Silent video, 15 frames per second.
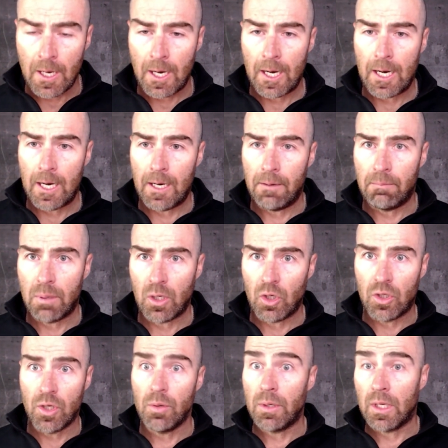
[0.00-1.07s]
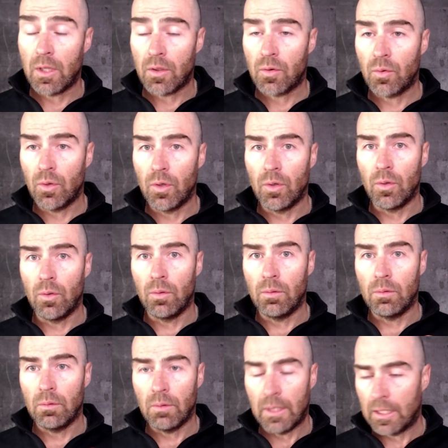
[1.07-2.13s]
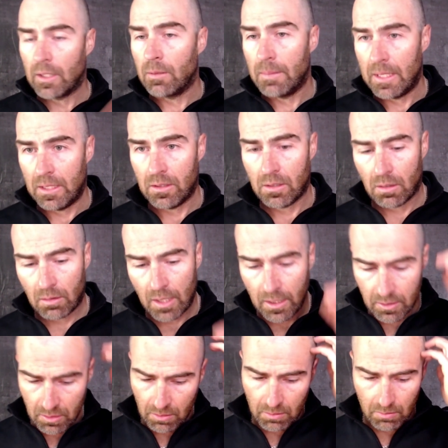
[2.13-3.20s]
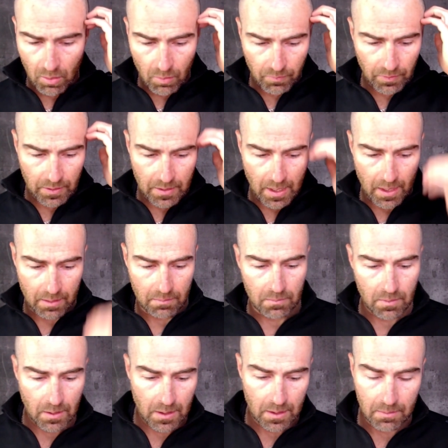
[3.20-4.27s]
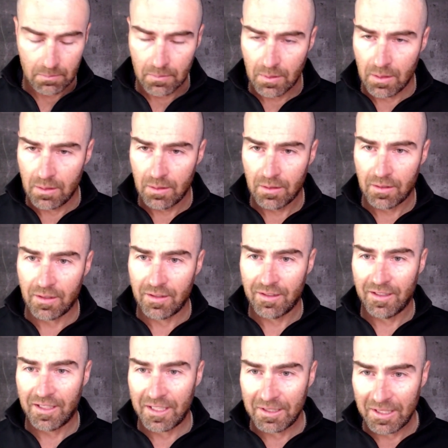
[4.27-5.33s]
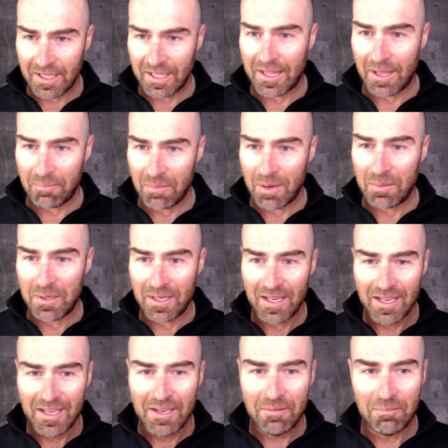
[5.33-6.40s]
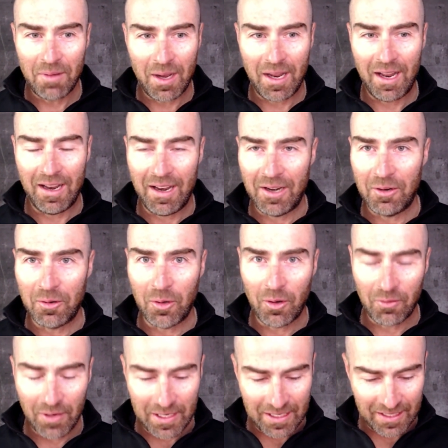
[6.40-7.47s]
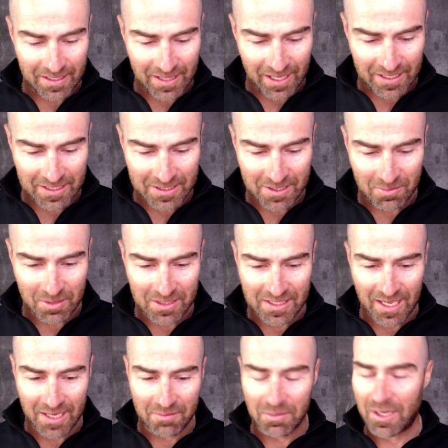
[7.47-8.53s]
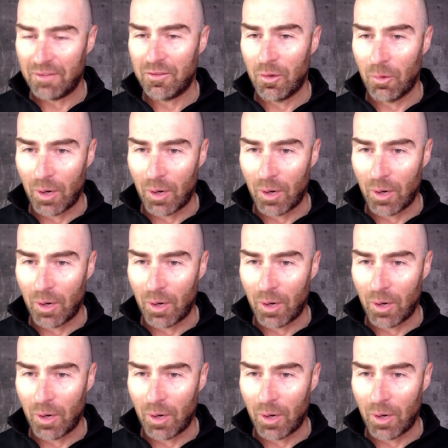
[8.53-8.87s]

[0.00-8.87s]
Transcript: Uh, but you're doing it through legal means, okay? So hopefully that... Um, that maybe, uh, I don't know if I, that needs to be said, but if you